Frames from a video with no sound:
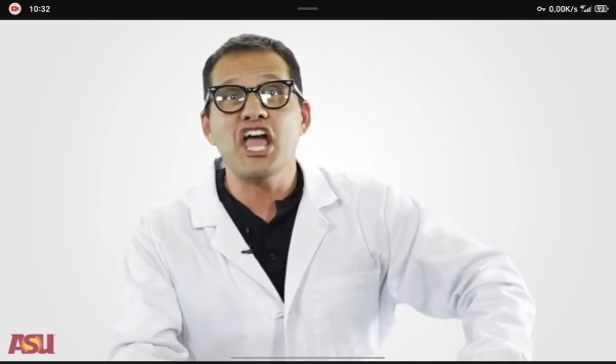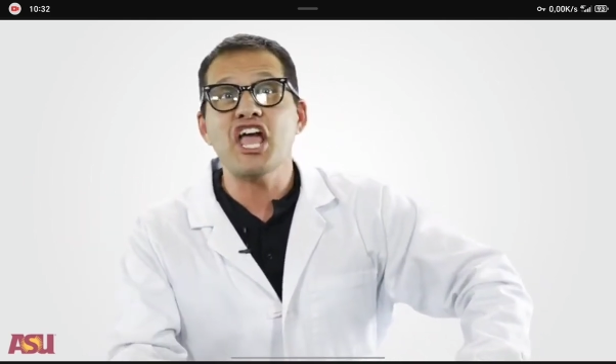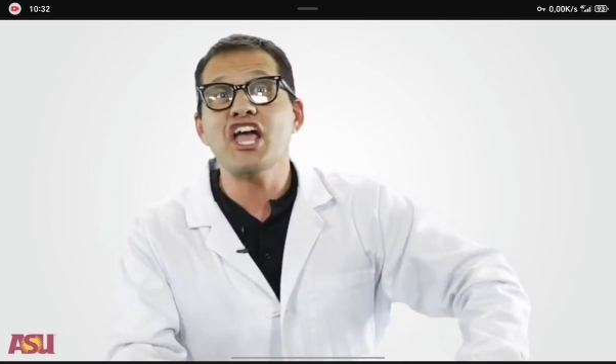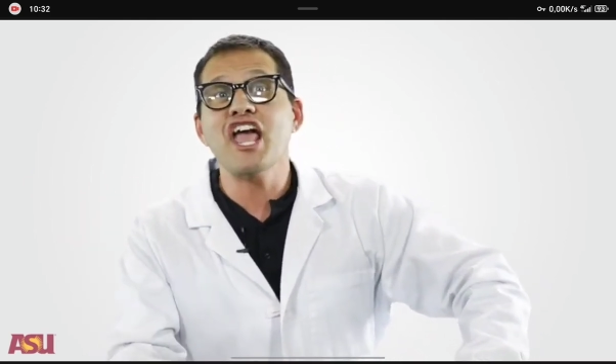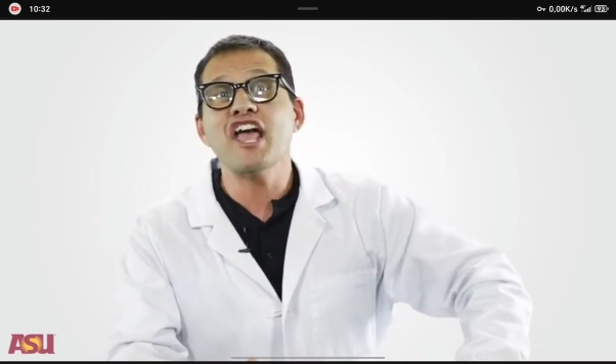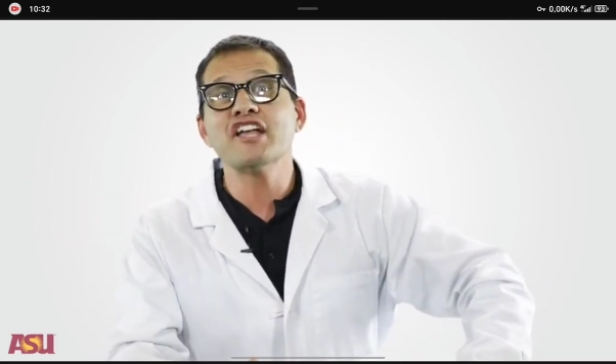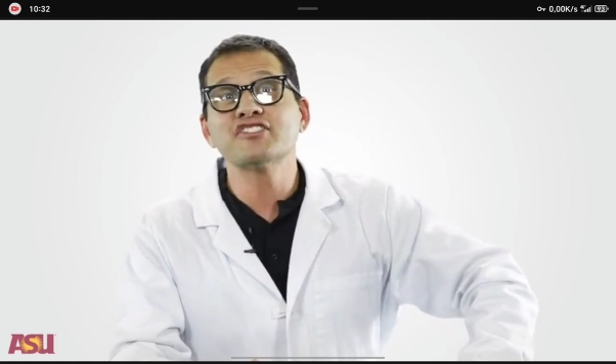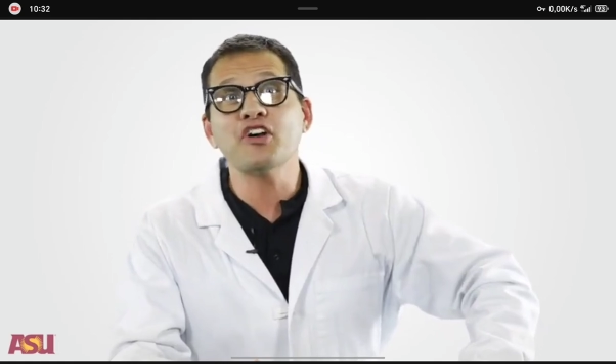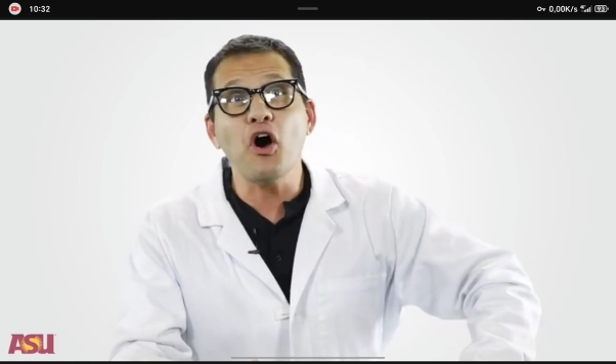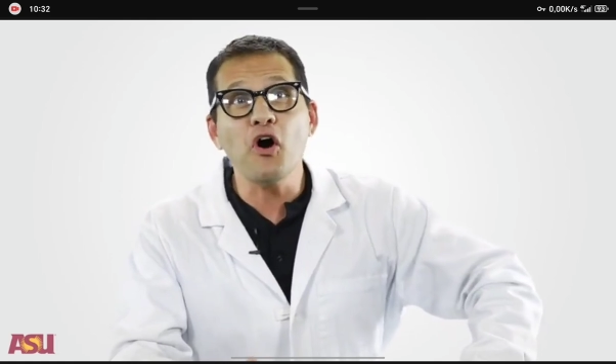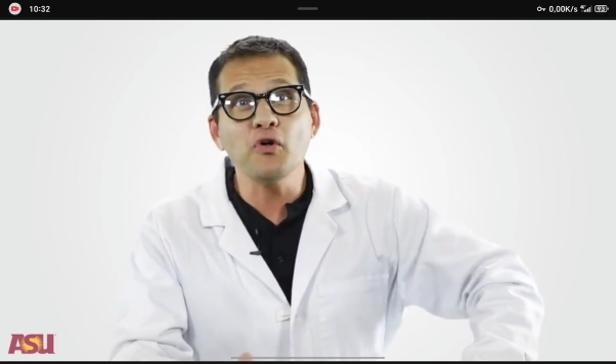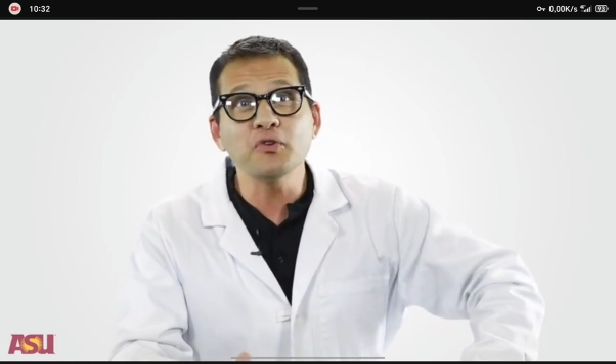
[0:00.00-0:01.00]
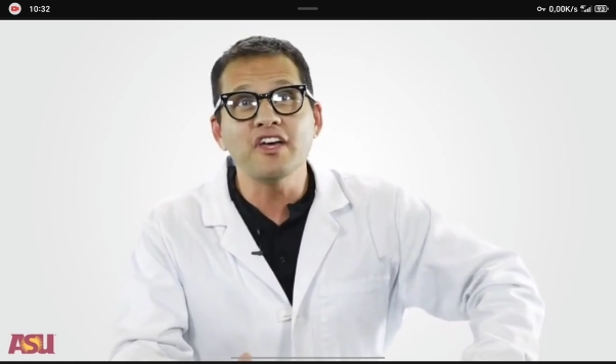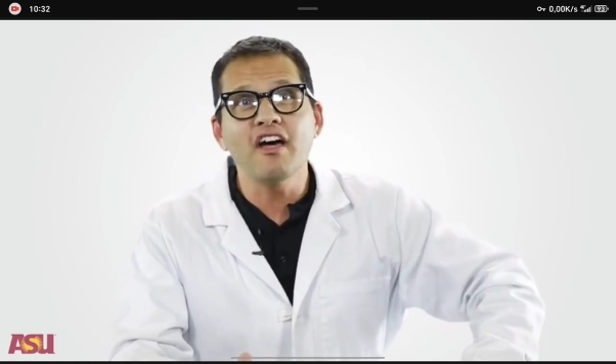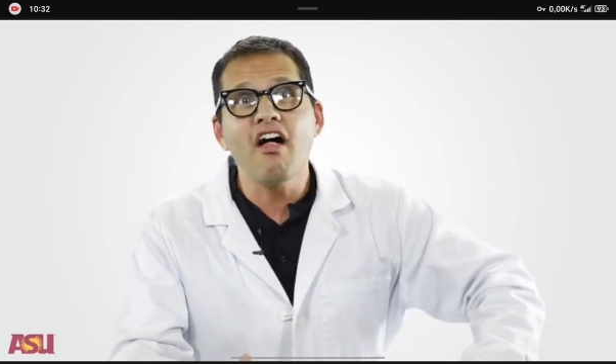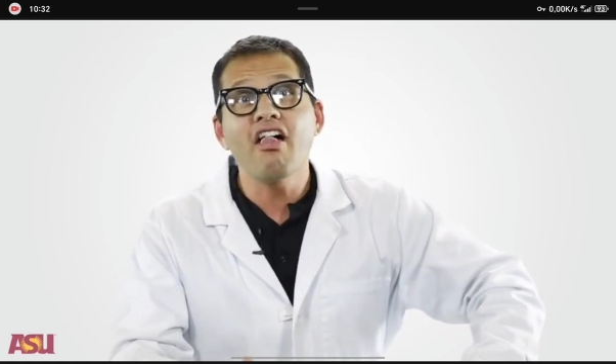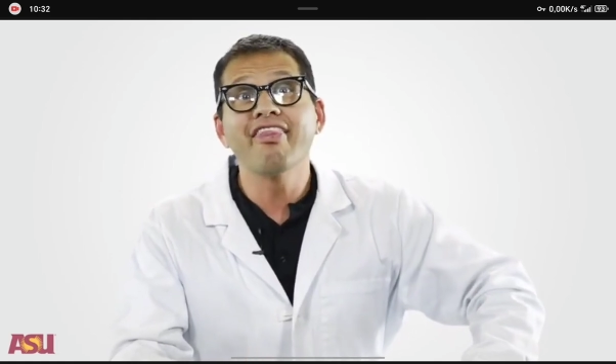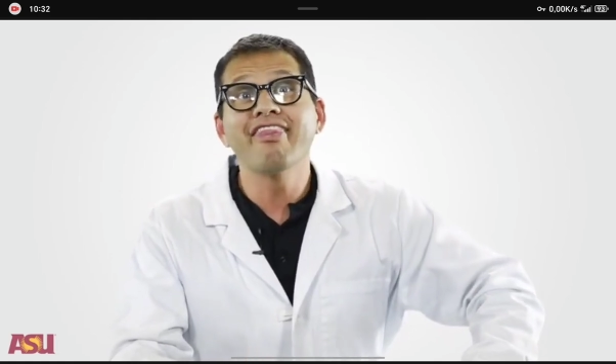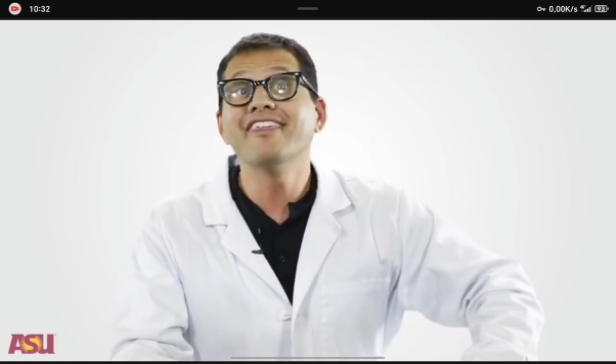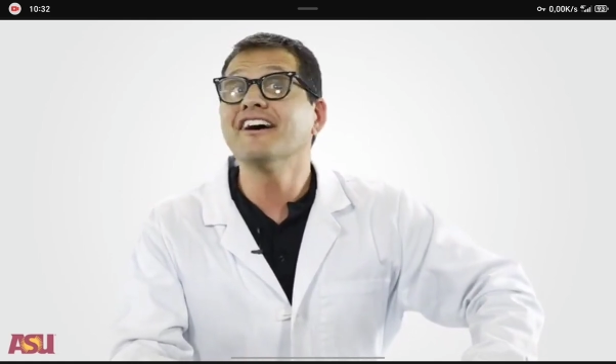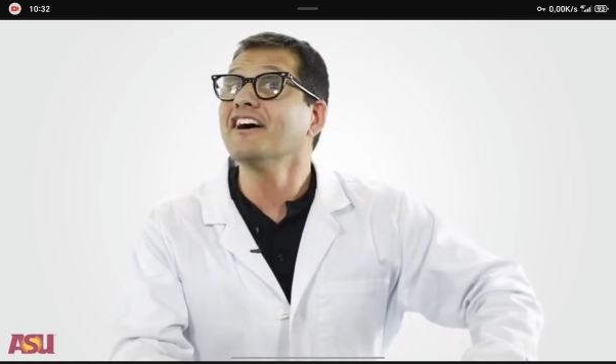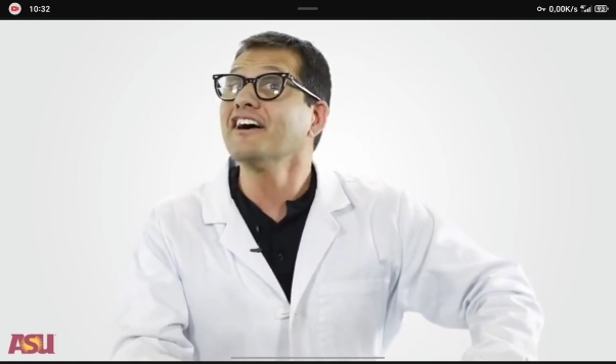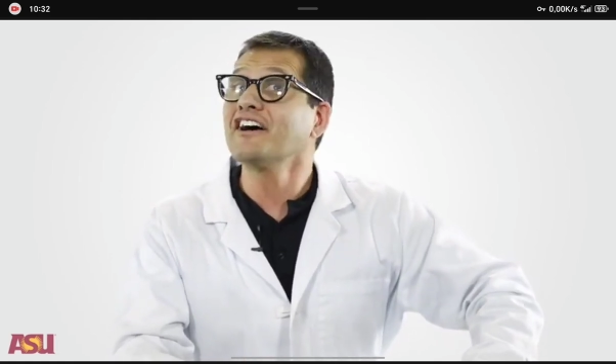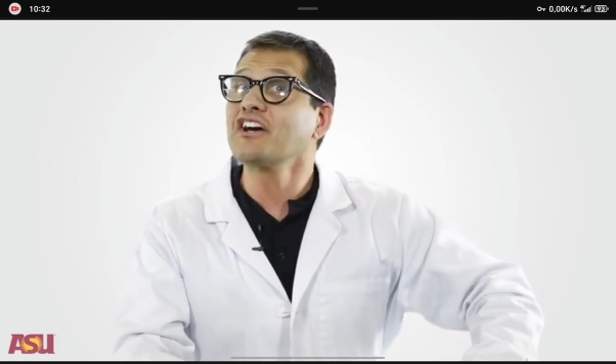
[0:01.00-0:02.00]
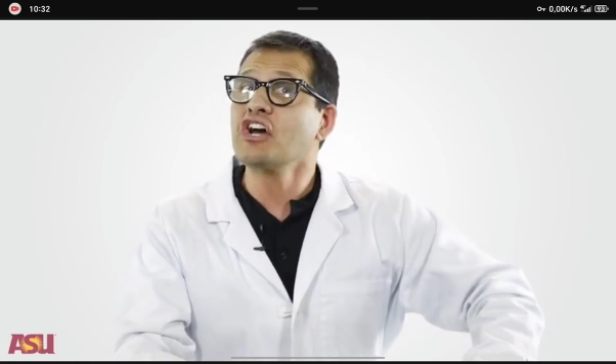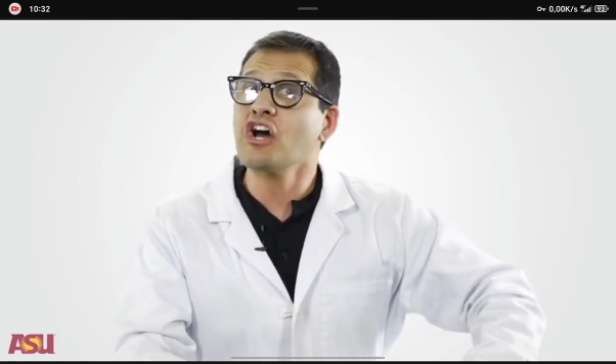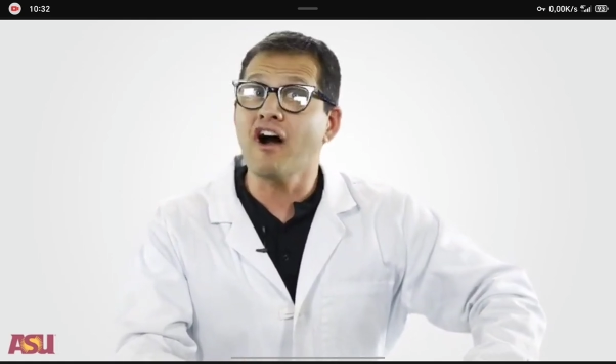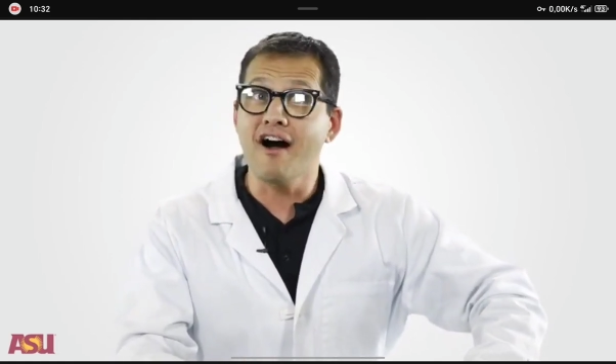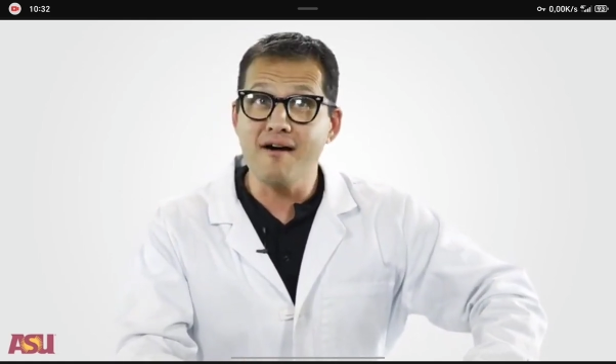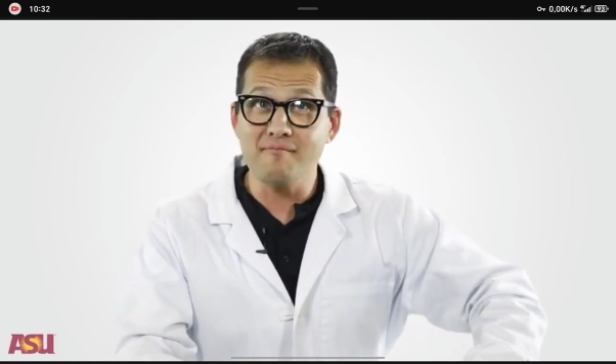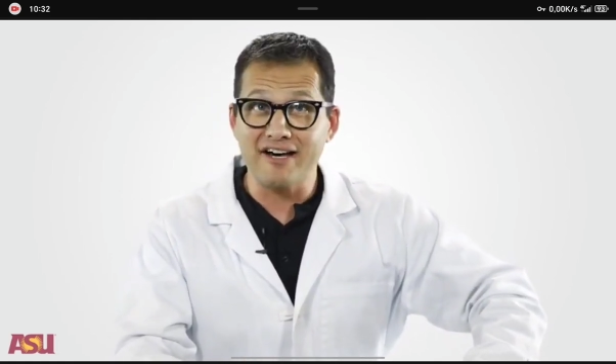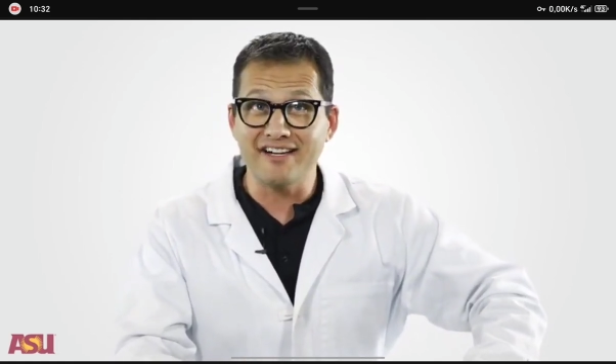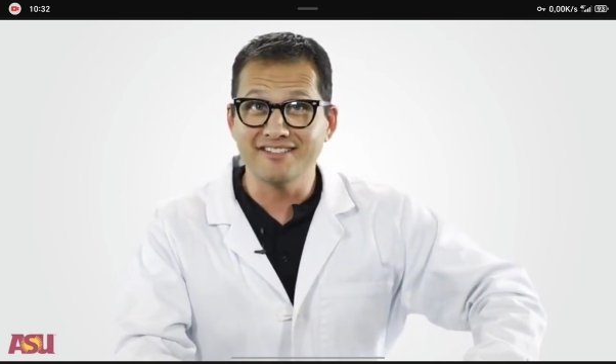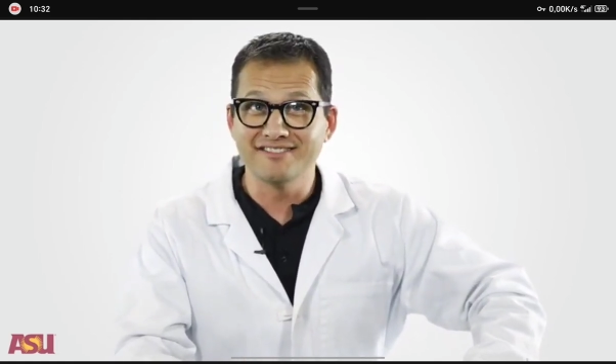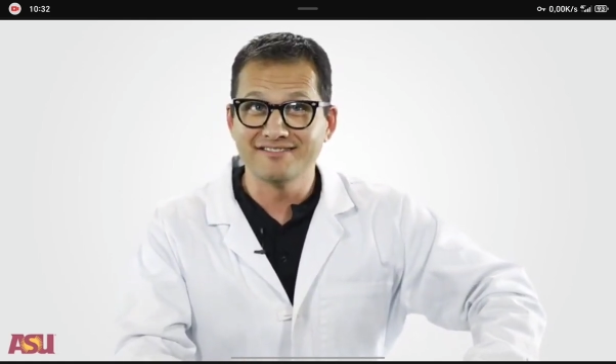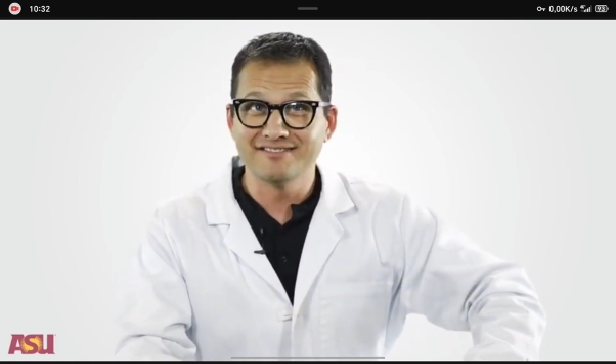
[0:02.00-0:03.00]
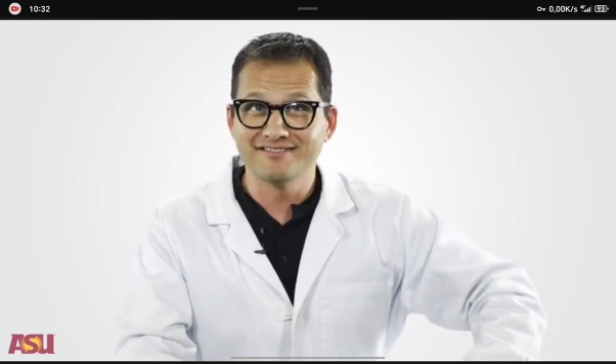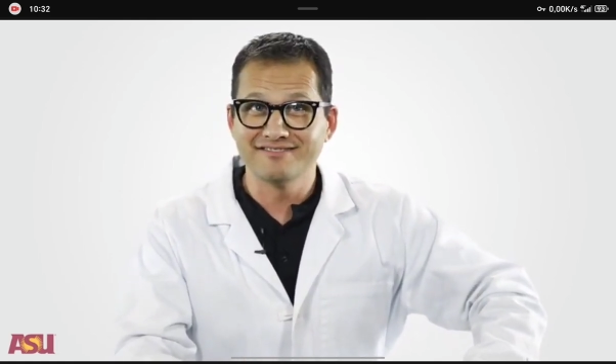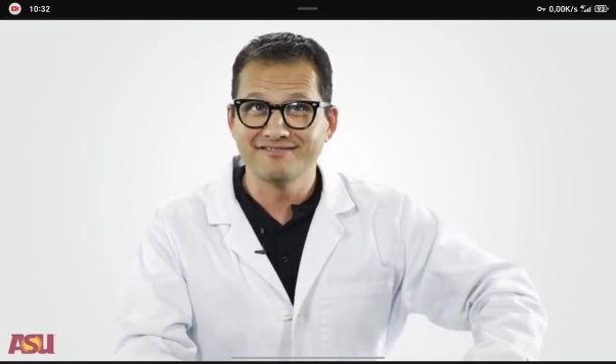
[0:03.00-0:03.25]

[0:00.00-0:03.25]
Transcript: It's called The Comma.